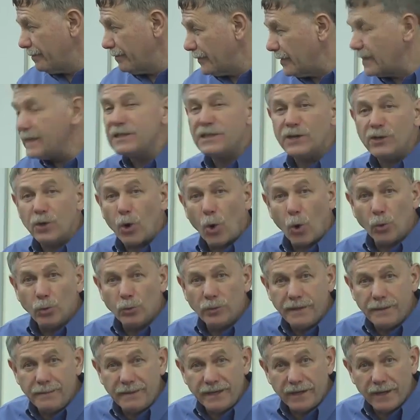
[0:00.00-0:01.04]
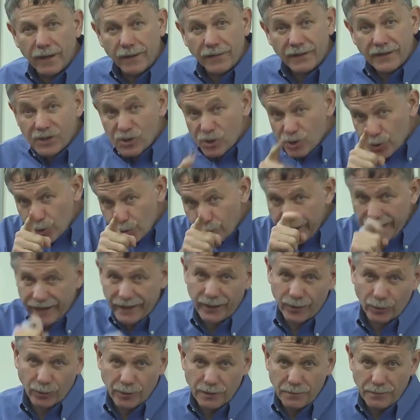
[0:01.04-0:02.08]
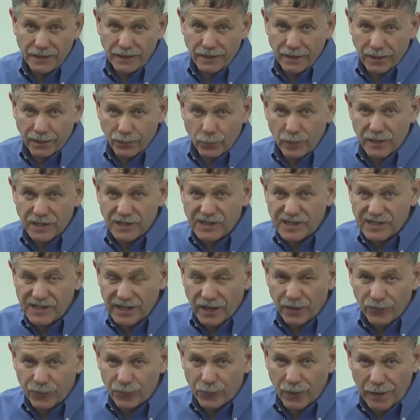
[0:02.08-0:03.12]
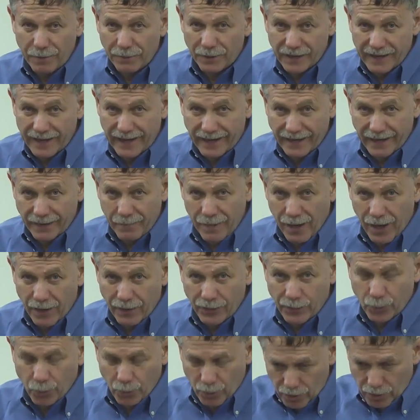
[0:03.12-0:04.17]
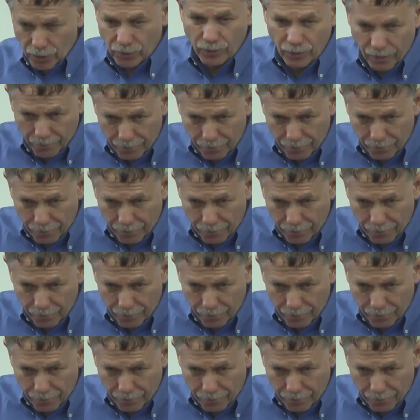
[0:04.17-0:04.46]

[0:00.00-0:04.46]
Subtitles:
This can only be done, this trick can only be done with a self-replicating molecule, or a